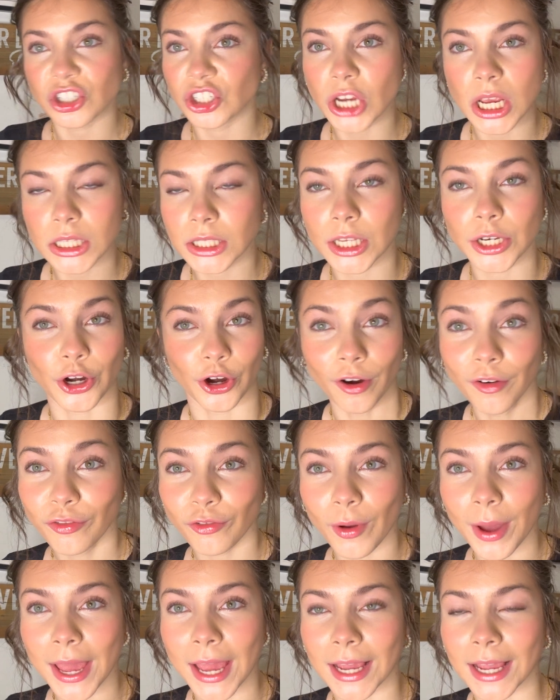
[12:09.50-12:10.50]
just an
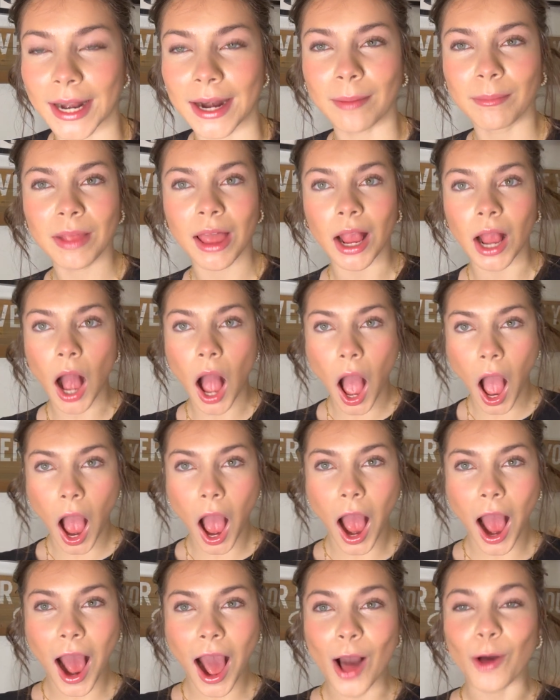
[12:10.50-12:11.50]
earthquake. And I'm like,
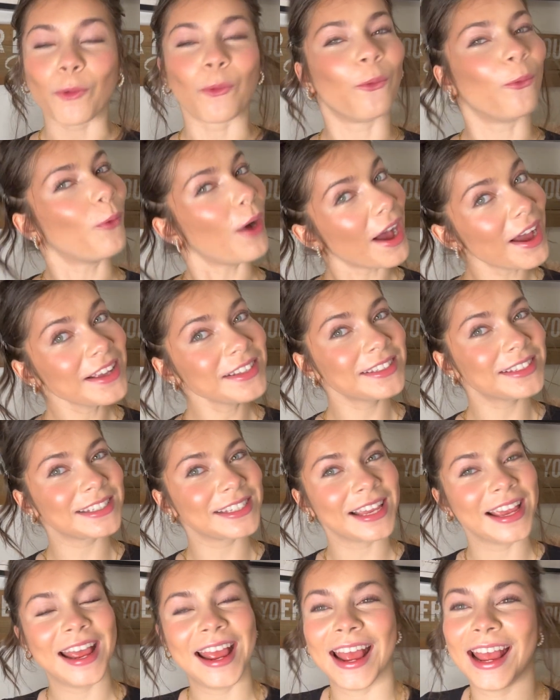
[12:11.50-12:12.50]
what?
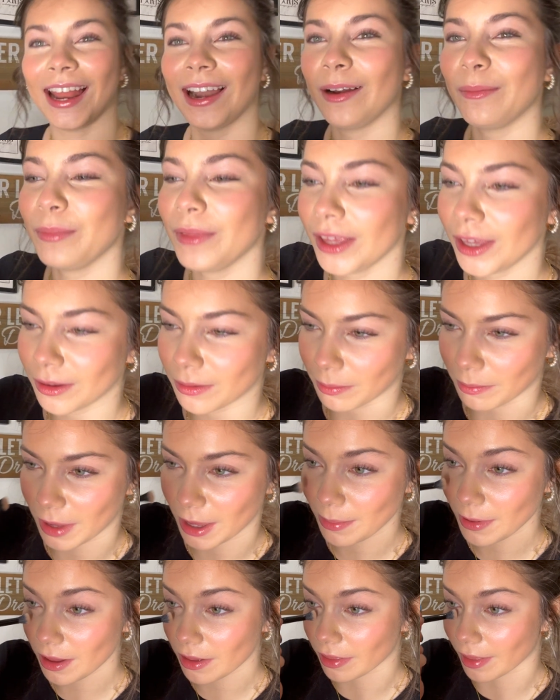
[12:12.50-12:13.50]
And I'm like,
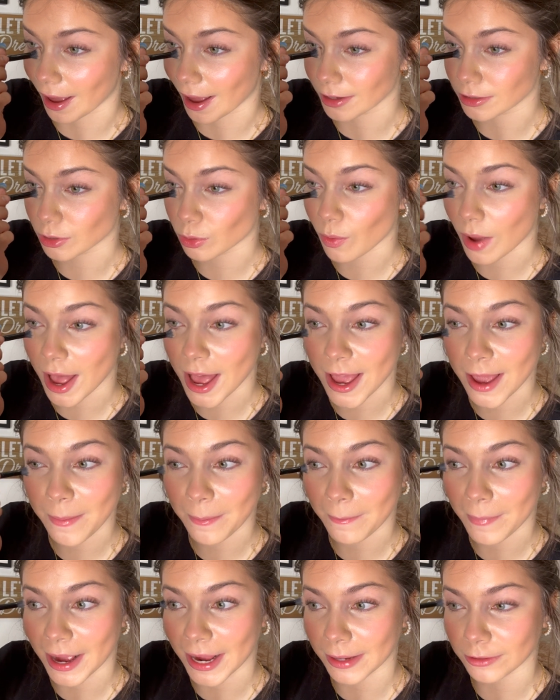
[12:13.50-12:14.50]
maybe that's why
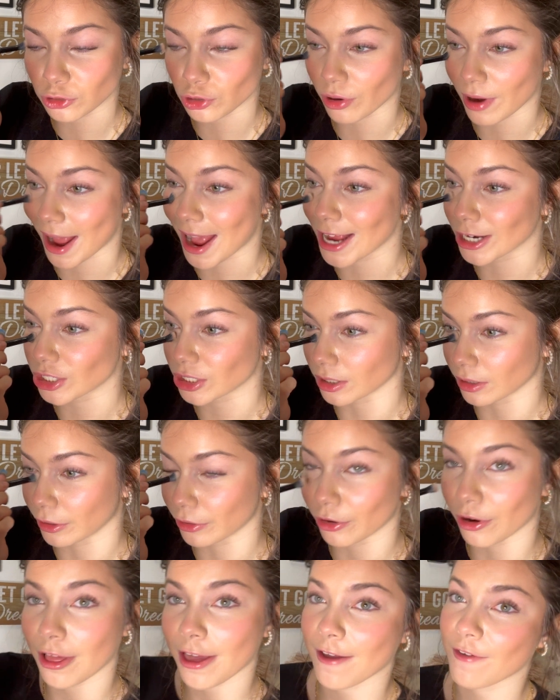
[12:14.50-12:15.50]
my trash
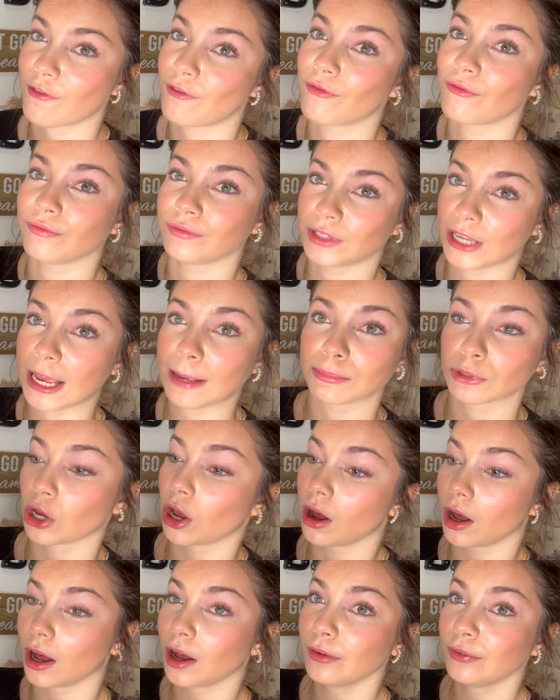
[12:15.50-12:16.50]
literally tipped
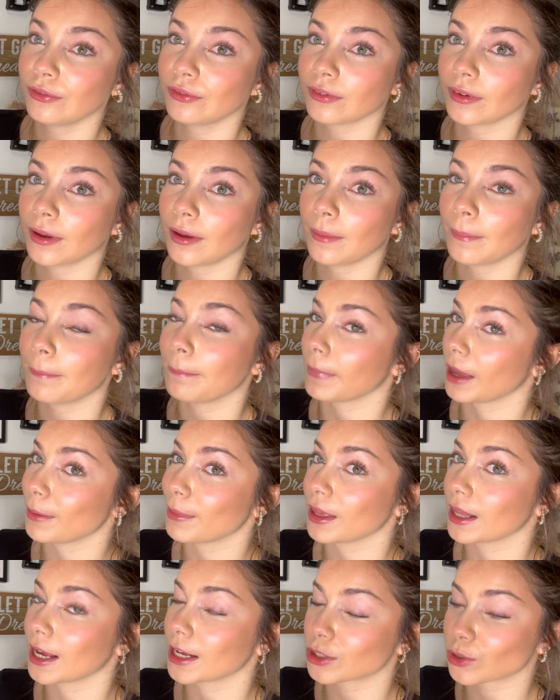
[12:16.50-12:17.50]
off. Maybe
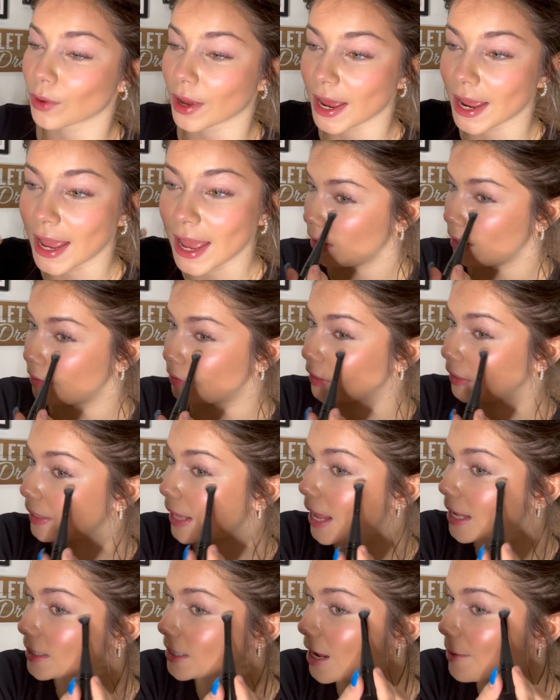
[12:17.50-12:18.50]
that's why. The
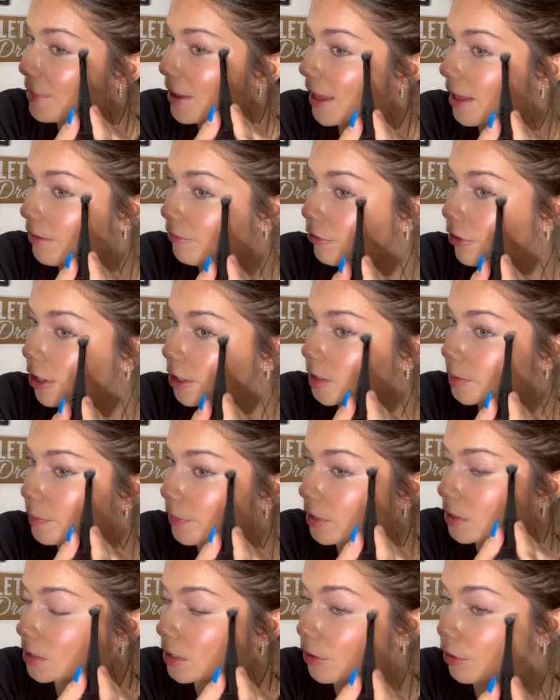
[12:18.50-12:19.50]
last time I ever
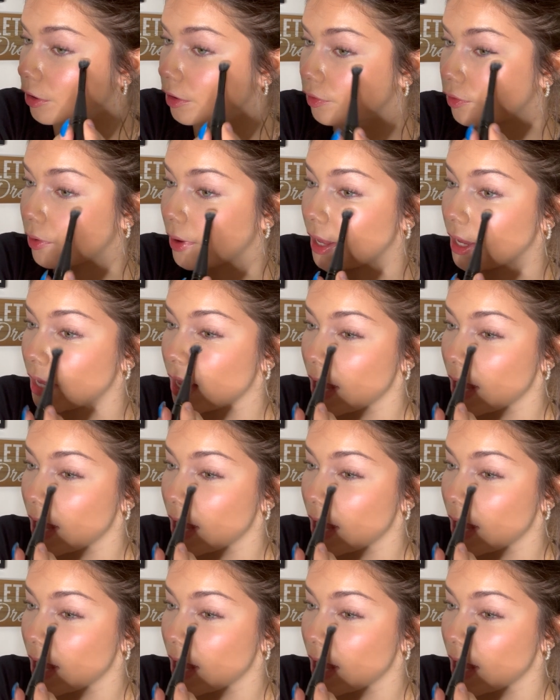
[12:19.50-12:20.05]
experienced an earthquake,